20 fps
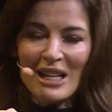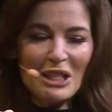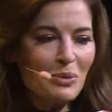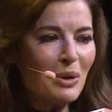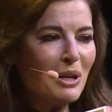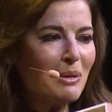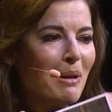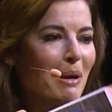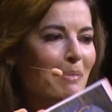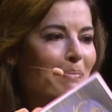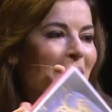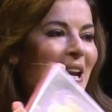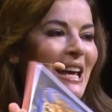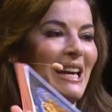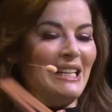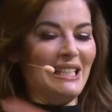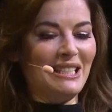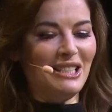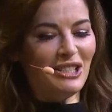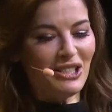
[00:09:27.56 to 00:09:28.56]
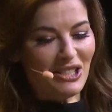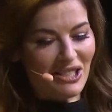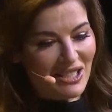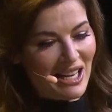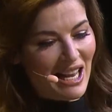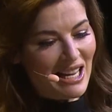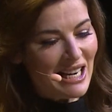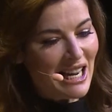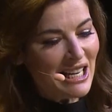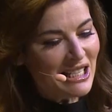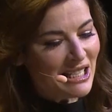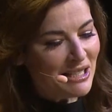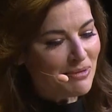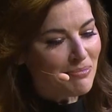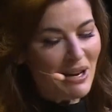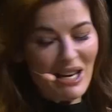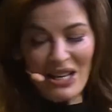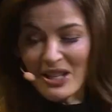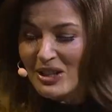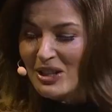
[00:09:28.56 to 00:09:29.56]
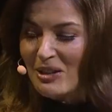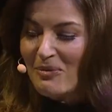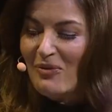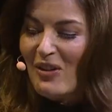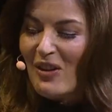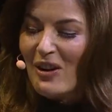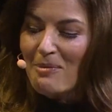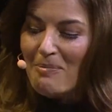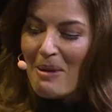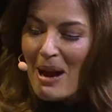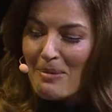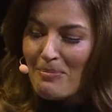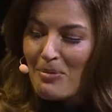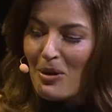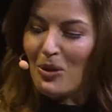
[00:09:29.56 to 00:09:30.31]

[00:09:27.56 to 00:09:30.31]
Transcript: That's one of my plates. And I did make some very bad